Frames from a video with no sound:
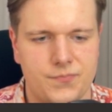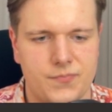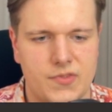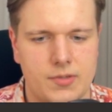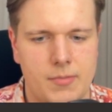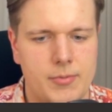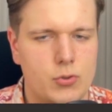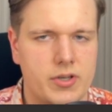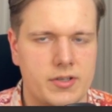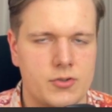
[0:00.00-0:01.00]
Maybe you
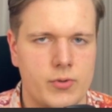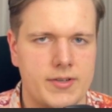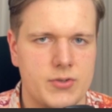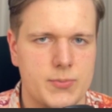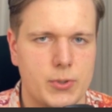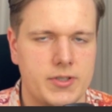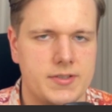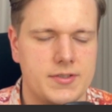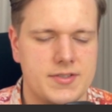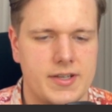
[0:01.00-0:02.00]
can try to spot it
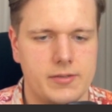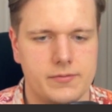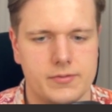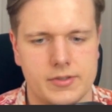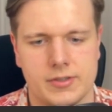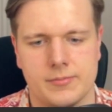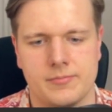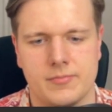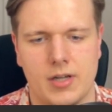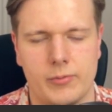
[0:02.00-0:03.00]
yourself.
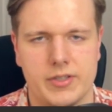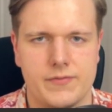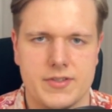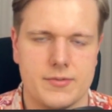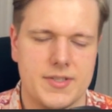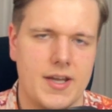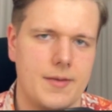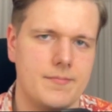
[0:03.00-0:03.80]
I will give this some time.